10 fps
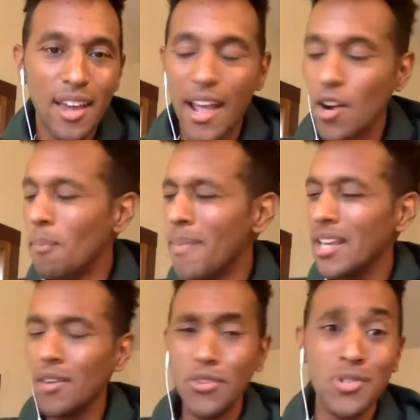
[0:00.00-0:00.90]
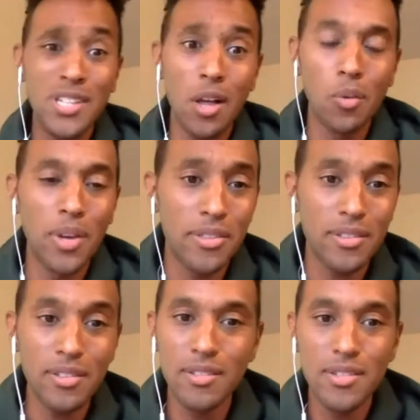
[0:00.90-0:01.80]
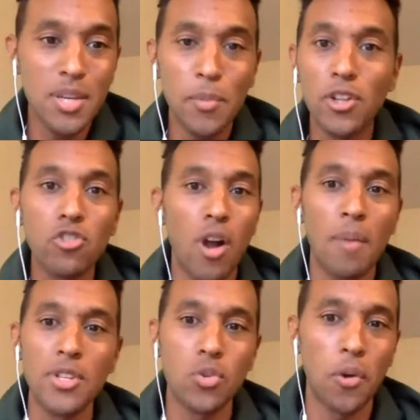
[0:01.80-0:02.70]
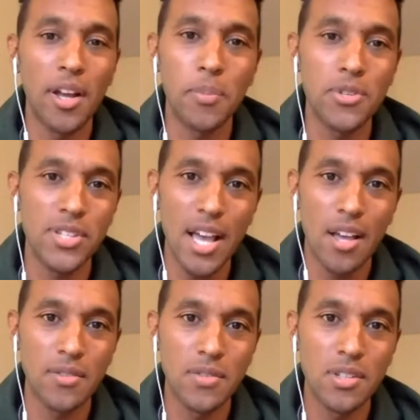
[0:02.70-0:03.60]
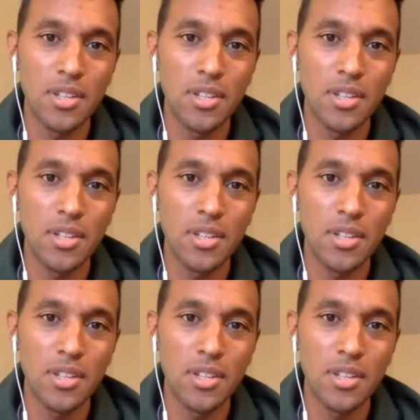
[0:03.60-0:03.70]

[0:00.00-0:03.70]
and I know many of you dealt with similar traumas growing up yourselves,